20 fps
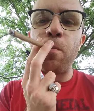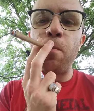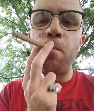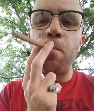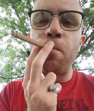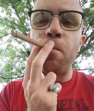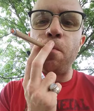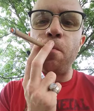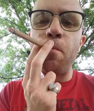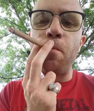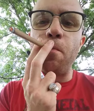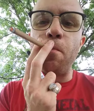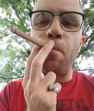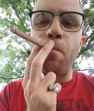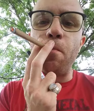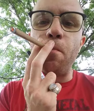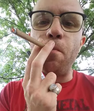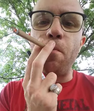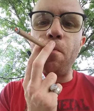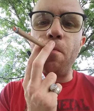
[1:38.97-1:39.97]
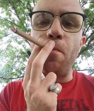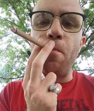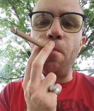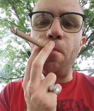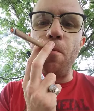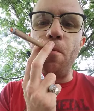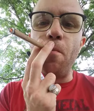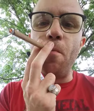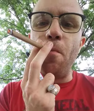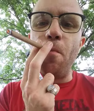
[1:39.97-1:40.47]

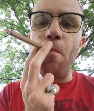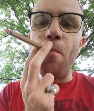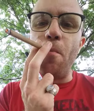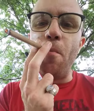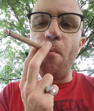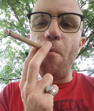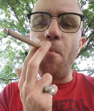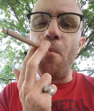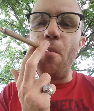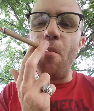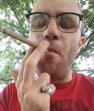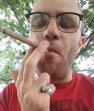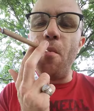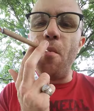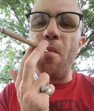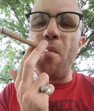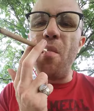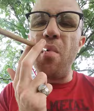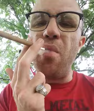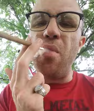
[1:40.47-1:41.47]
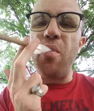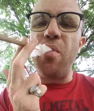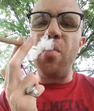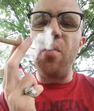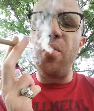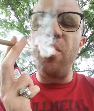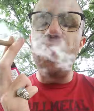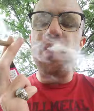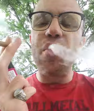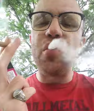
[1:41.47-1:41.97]

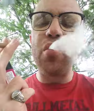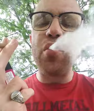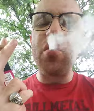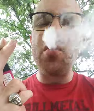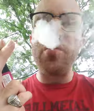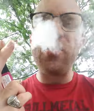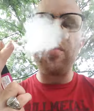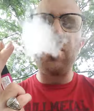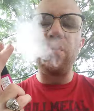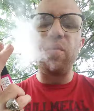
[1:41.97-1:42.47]
Nobody speaks.